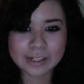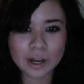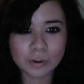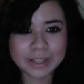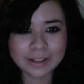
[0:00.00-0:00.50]
you
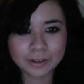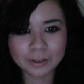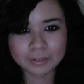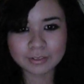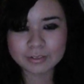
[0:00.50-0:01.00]
know,
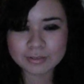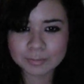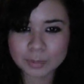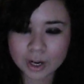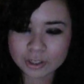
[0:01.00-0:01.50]
kill
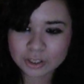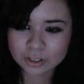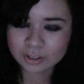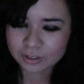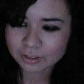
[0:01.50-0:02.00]

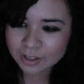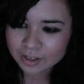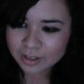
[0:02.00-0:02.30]
partially